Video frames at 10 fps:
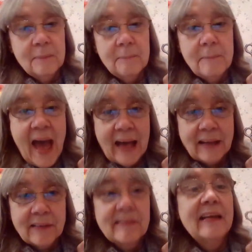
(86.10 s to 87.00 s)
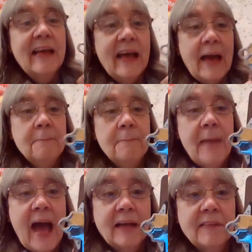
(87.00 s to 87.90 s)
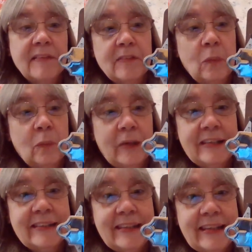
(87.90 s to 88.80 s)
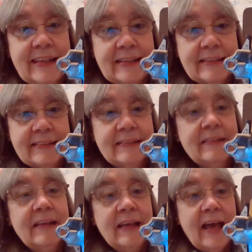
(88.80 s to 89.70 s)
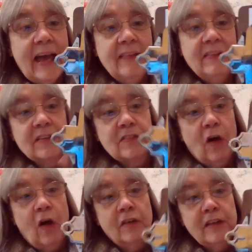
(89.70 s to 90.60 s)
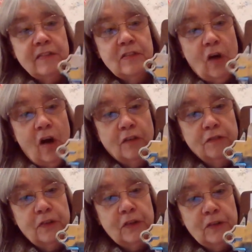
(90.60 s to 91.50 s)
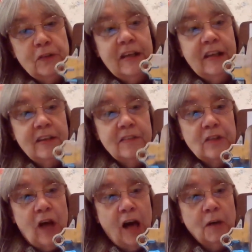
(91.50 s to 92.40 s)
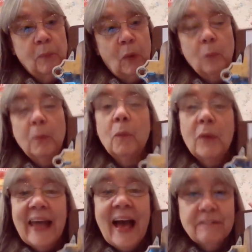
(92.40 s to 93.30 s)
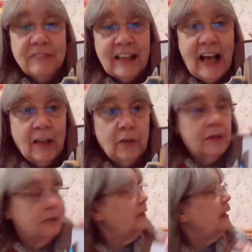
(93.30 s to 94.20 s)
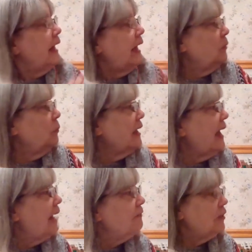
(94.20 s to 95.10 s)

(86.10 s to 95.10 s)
Max. And Max is going to eat and there's all his dog food in his dog bowl, but we have to color it, and we have